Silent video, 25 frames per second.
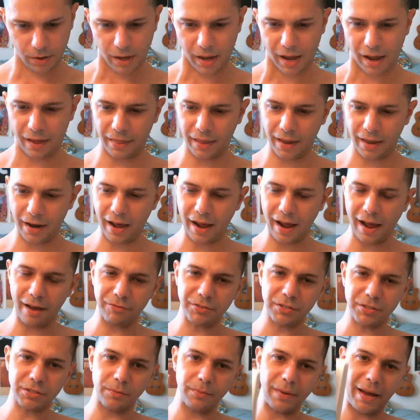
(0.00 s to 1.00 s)
And then I have
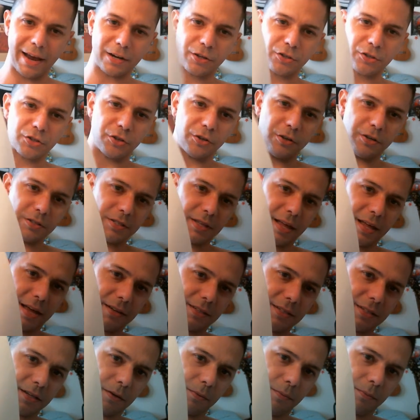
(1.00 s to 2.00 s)
some extras that
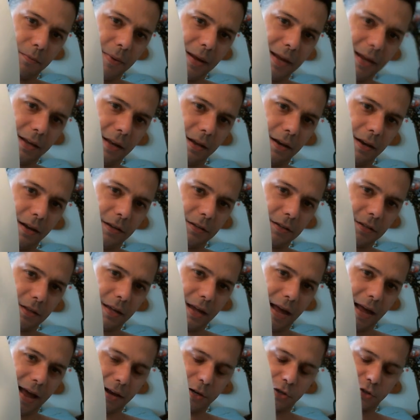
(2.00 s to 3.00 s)
didn't make it into the
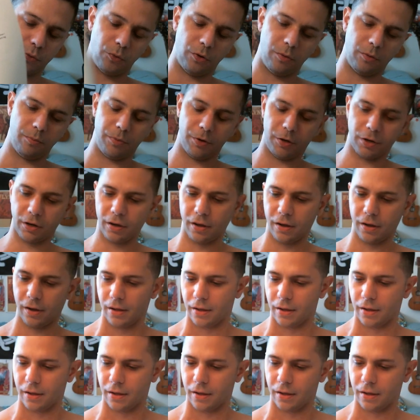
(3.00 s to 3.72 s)
actual book,